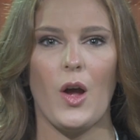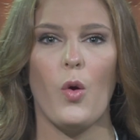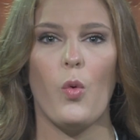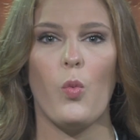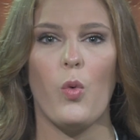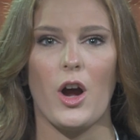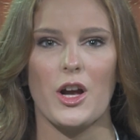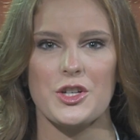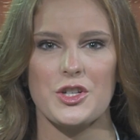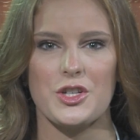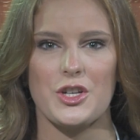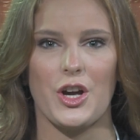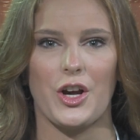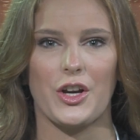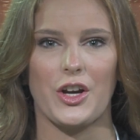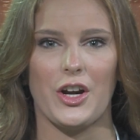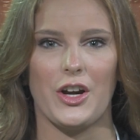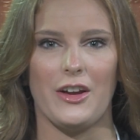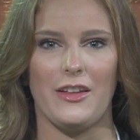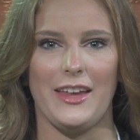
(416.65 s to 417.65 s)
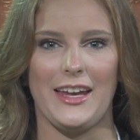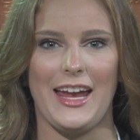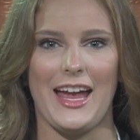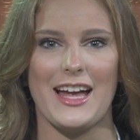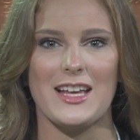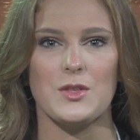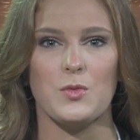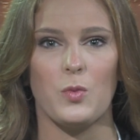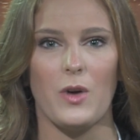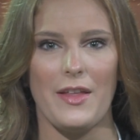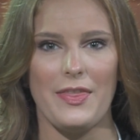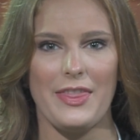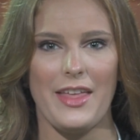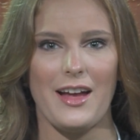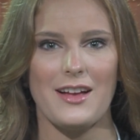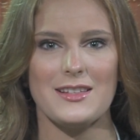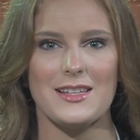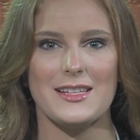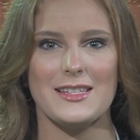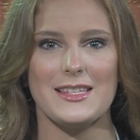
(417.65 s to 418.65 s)
Ouachita currently has
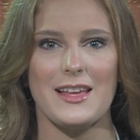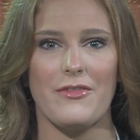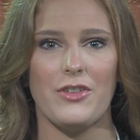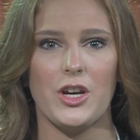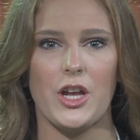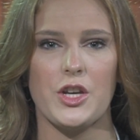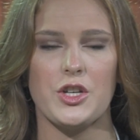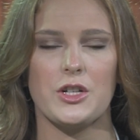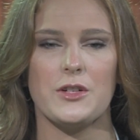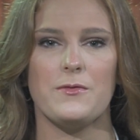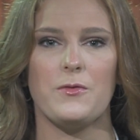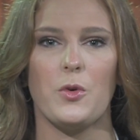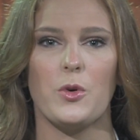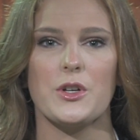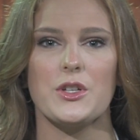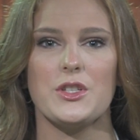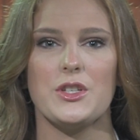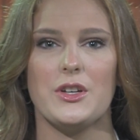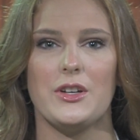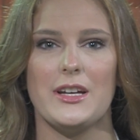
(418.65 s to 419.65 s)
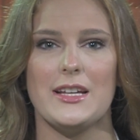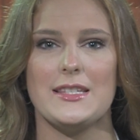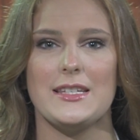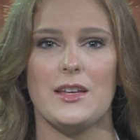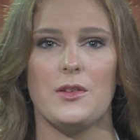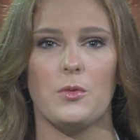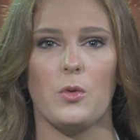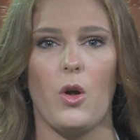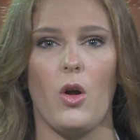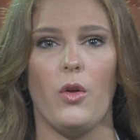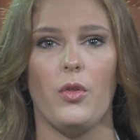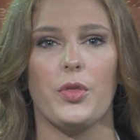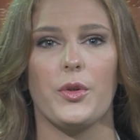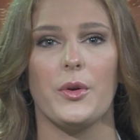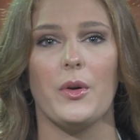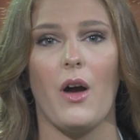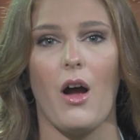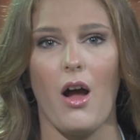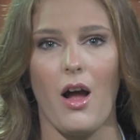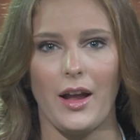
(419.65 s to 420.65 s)
1,704 students enrolled
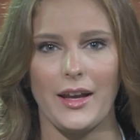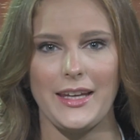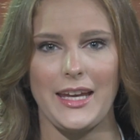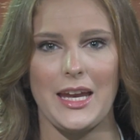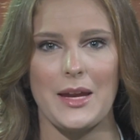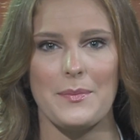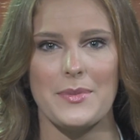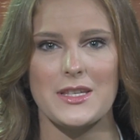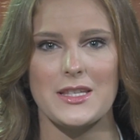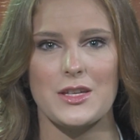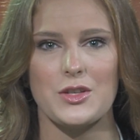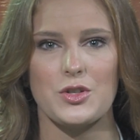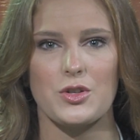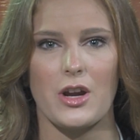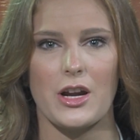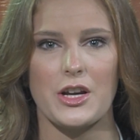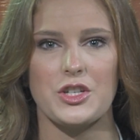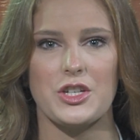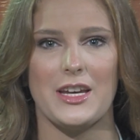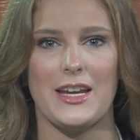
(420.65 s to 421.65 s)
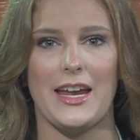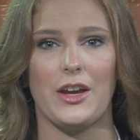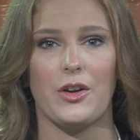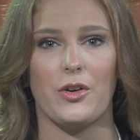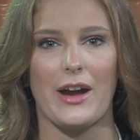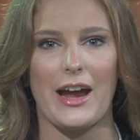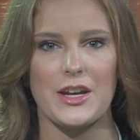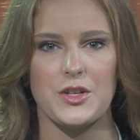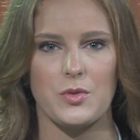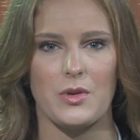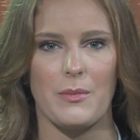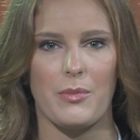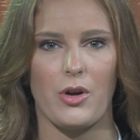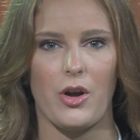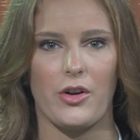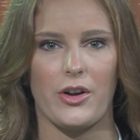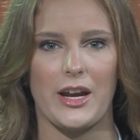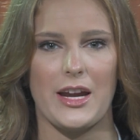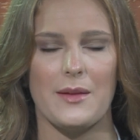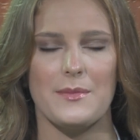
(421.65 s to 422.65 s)
through on-campus instruction graduate
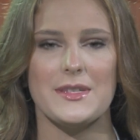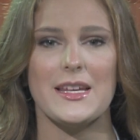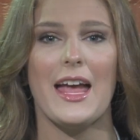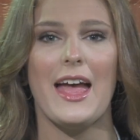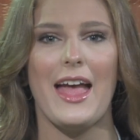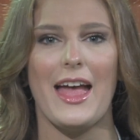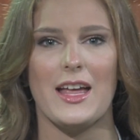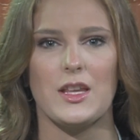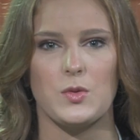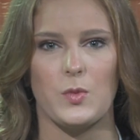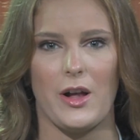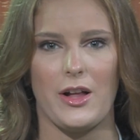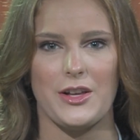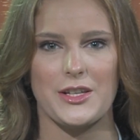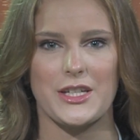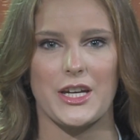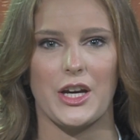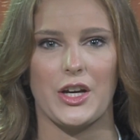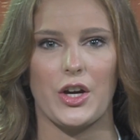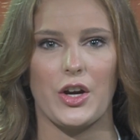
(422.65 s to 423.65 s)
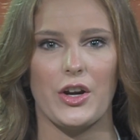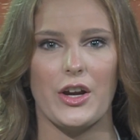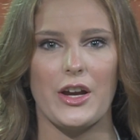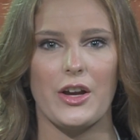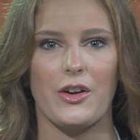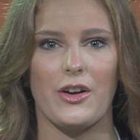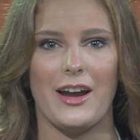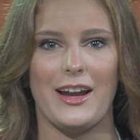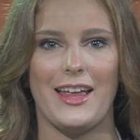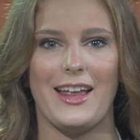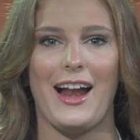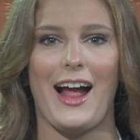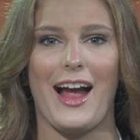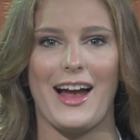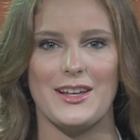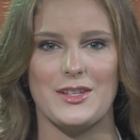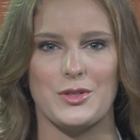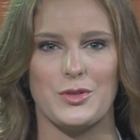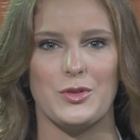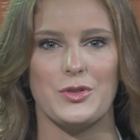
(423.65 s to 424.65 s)
programs, as well as concurrent credit
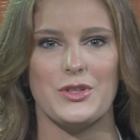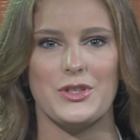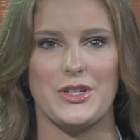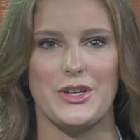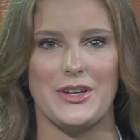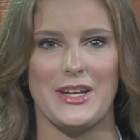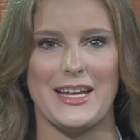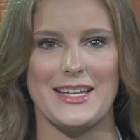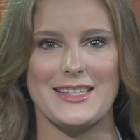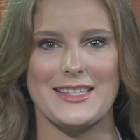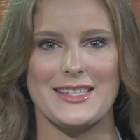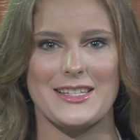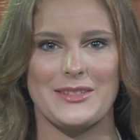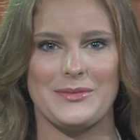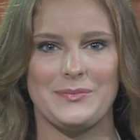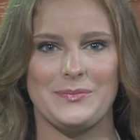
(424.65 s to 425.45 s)
high school students.